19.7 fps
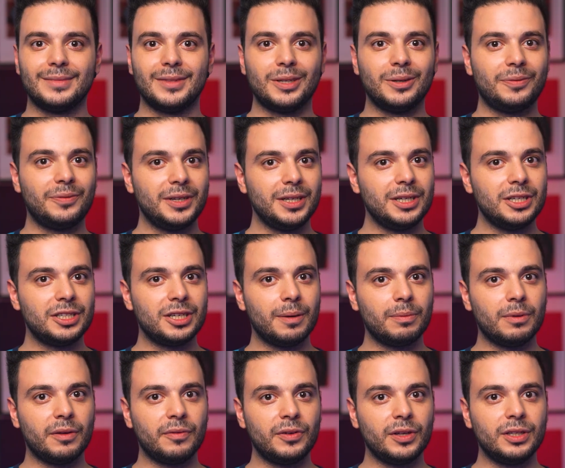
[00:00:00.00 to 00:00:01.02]
To finish
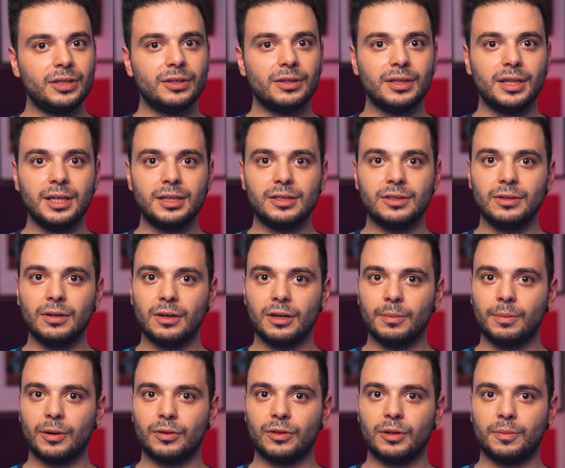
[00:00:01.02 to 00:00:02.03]
up the video, let's talk
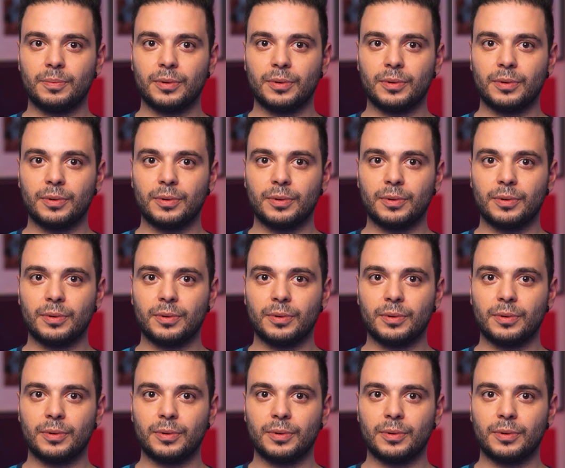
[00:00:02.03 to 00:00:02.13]
about the